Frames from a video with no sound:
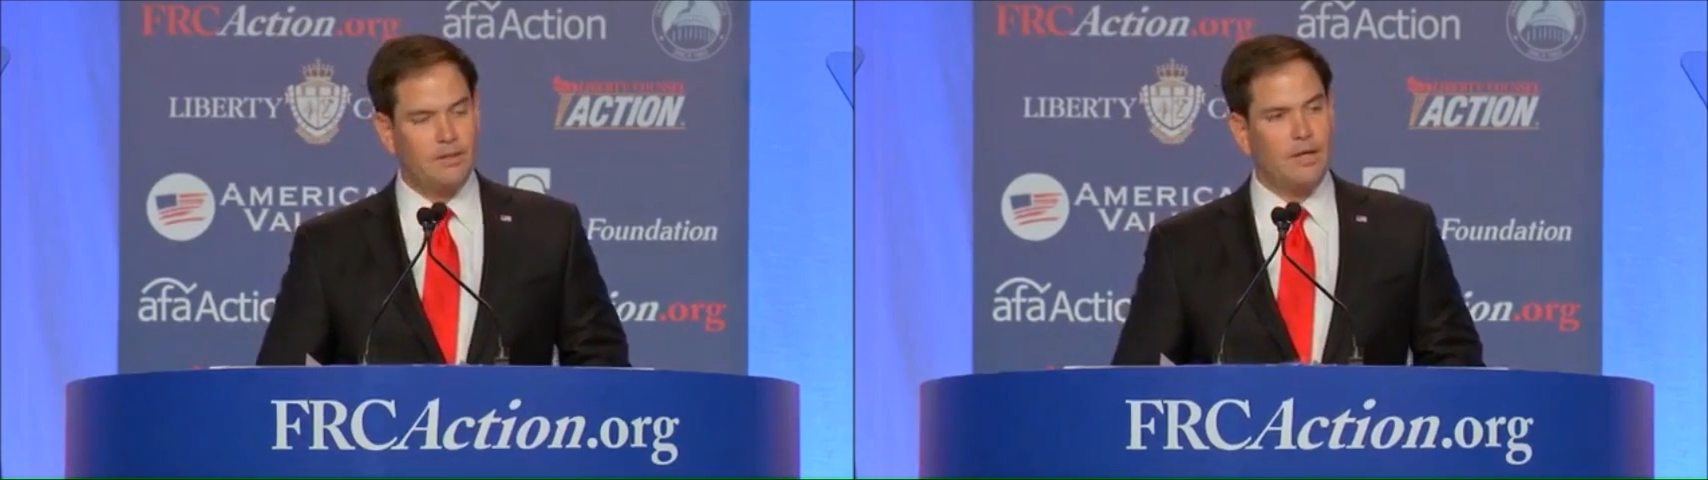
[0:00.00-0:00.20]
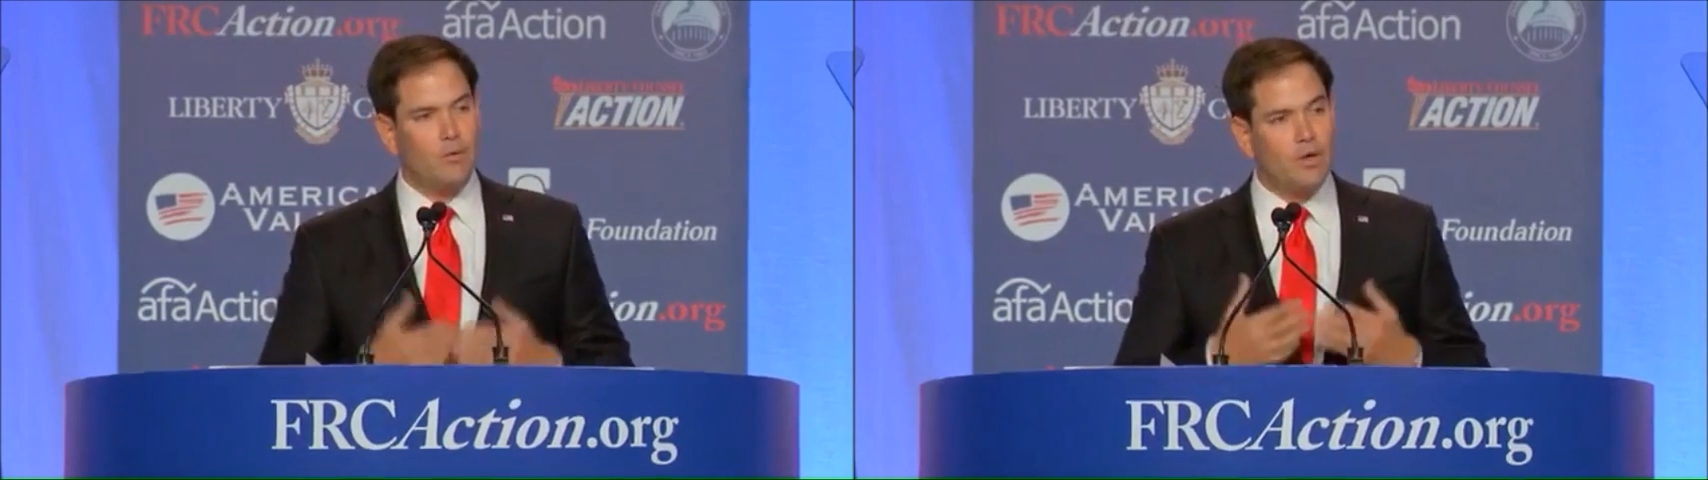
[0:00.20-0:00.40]

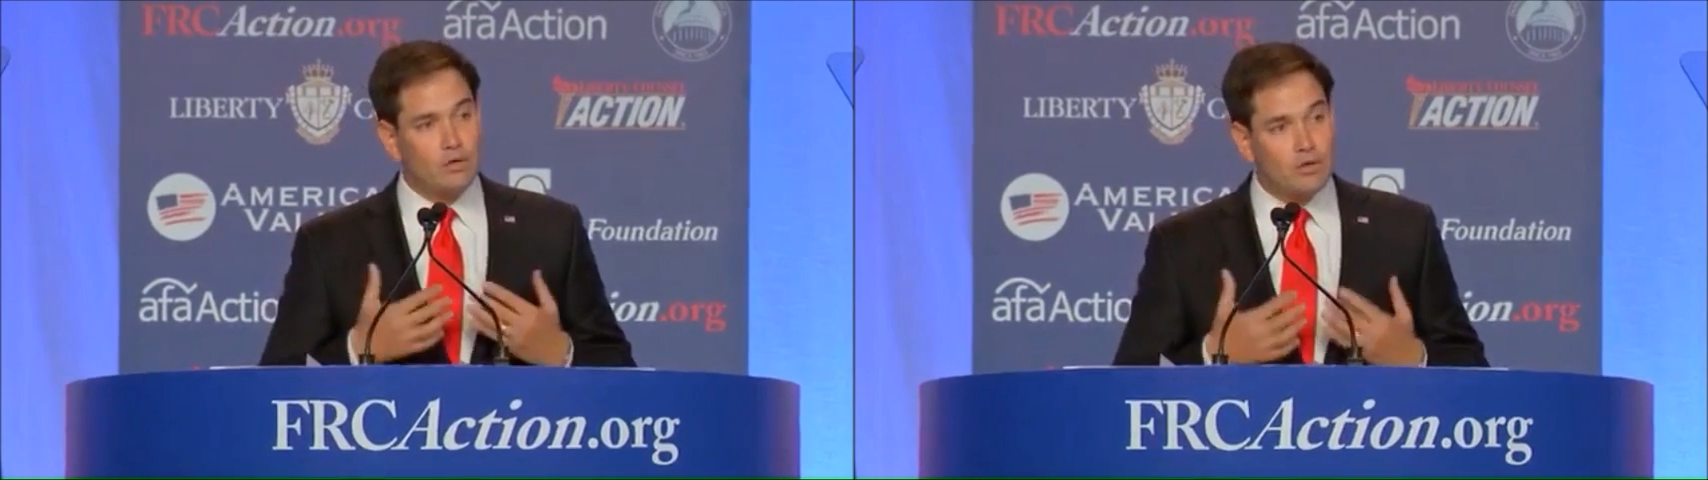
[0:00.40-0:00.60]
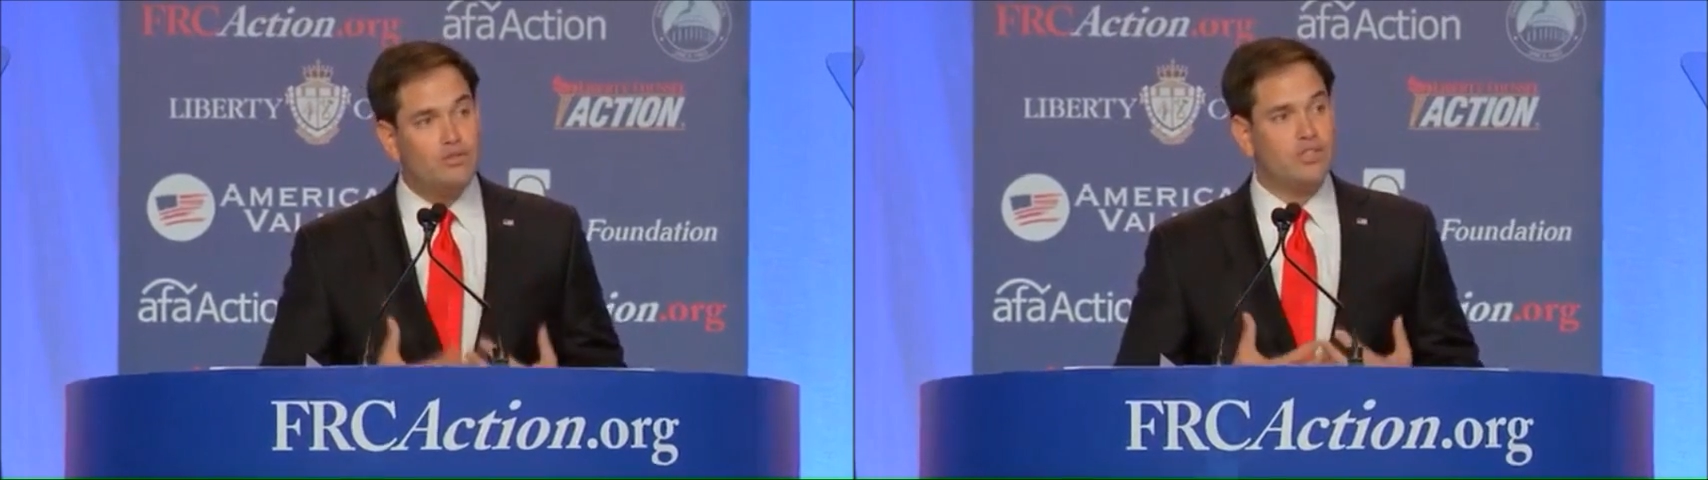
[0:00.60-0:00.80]
that we
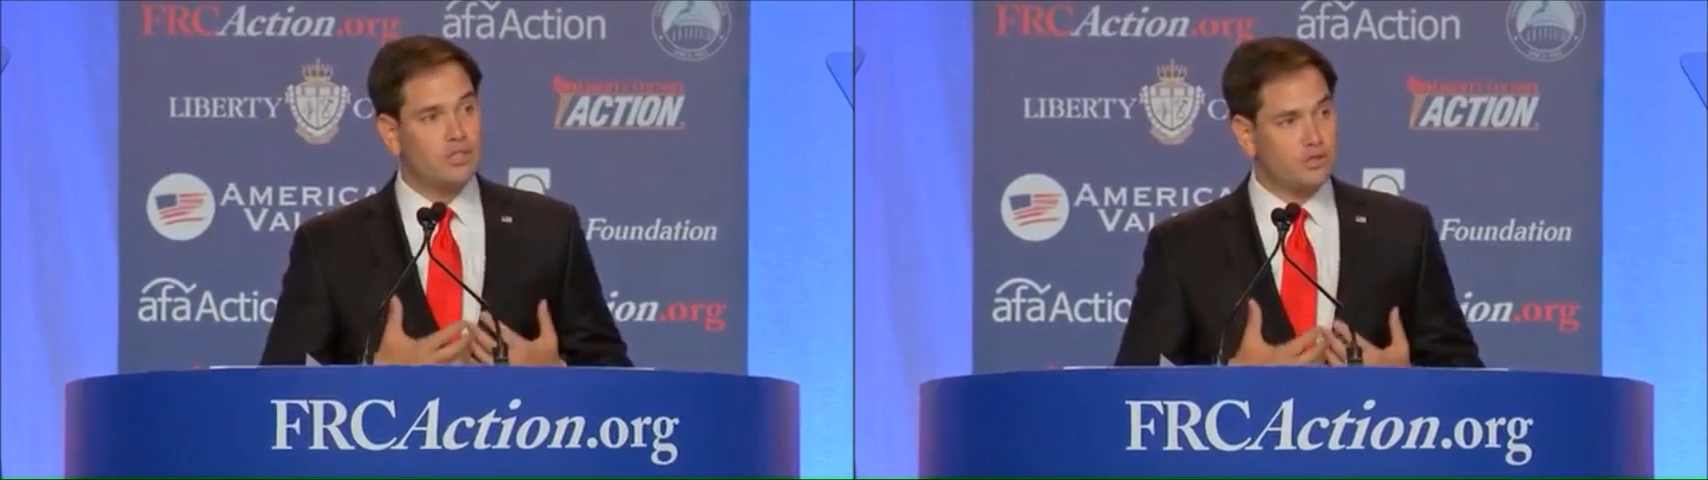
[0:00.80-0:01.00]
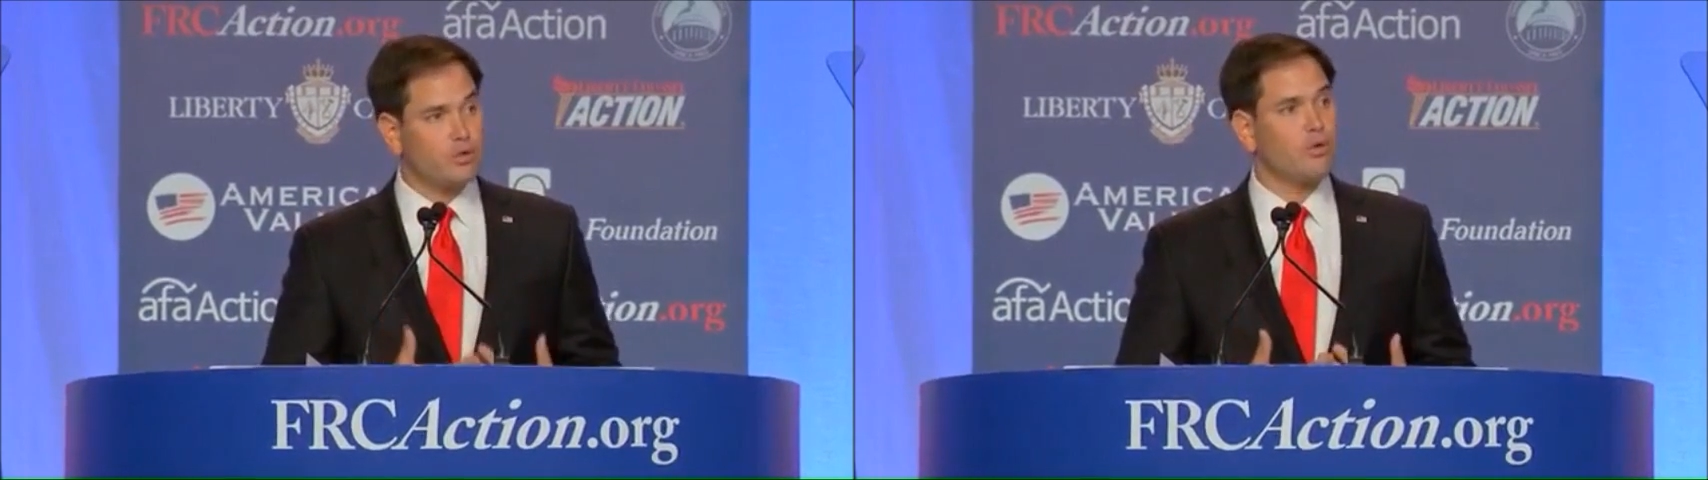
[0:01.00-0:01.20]
are
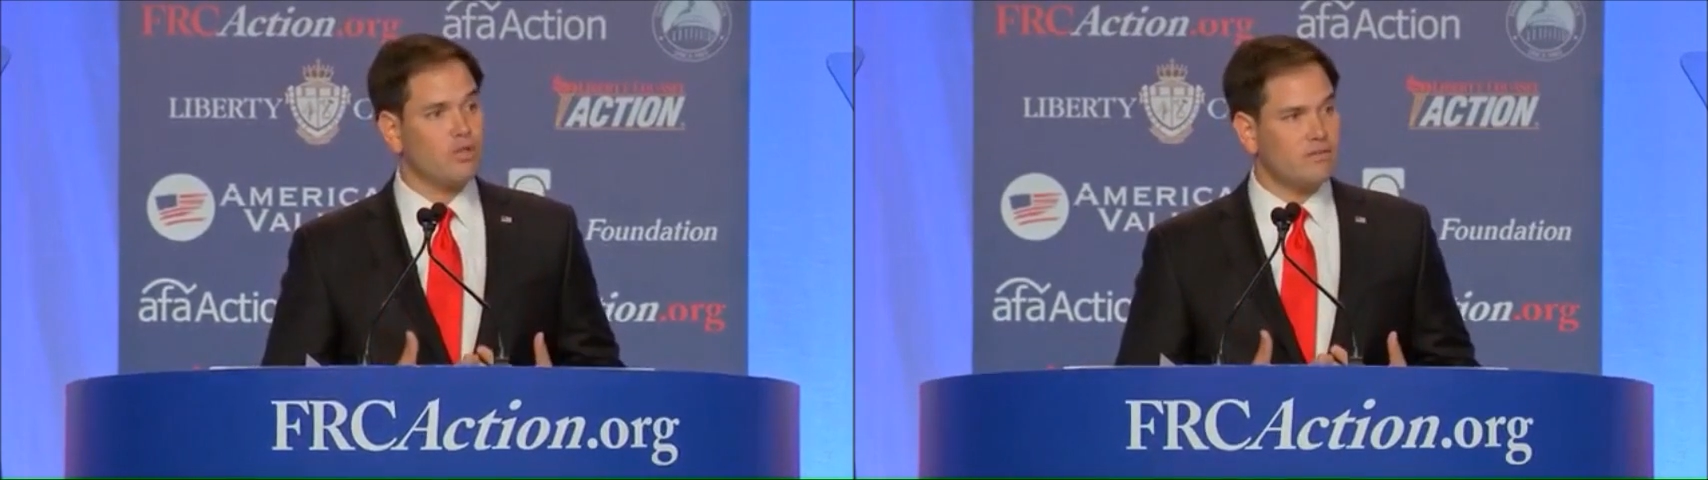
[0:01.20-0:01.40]
losing control